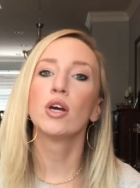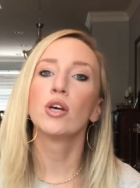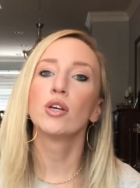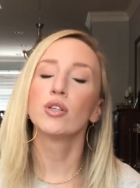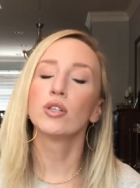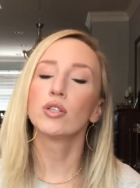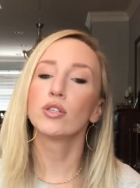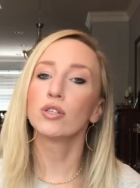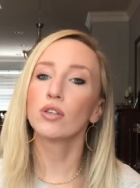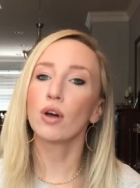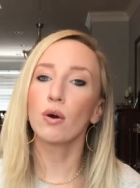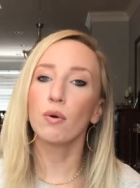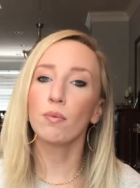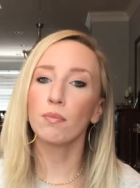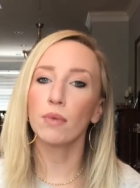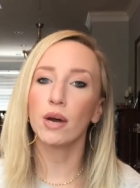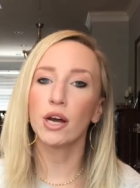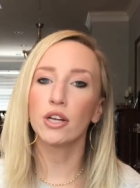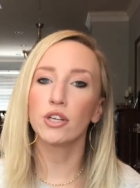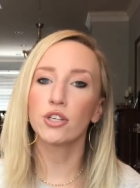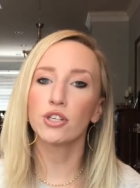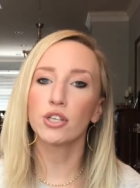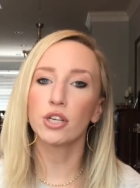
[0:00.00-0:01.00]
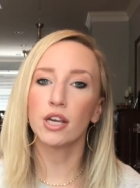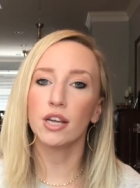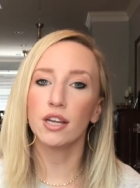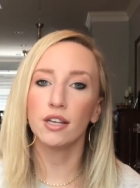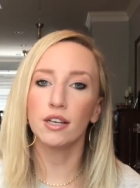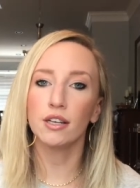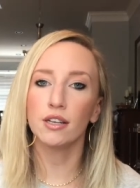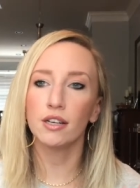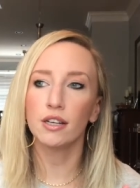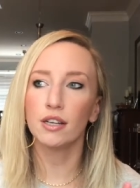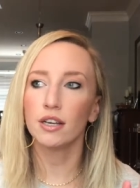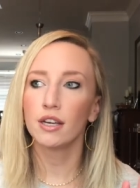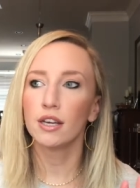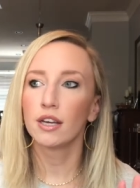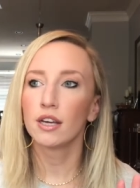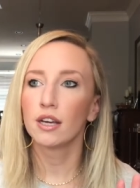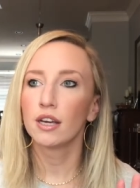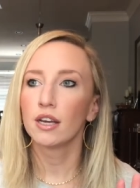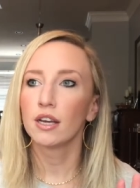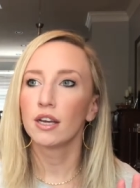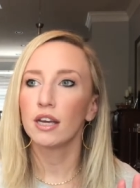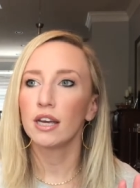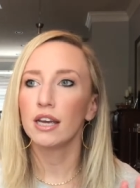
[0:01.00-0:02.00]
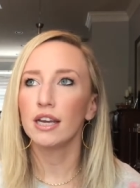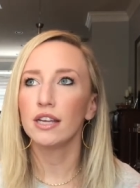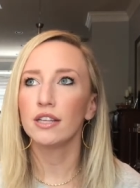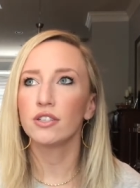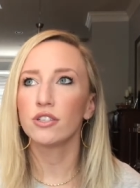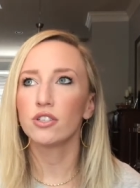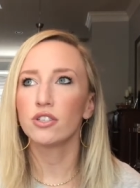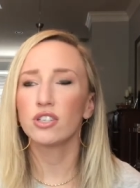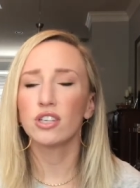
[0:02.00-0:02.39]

so much and it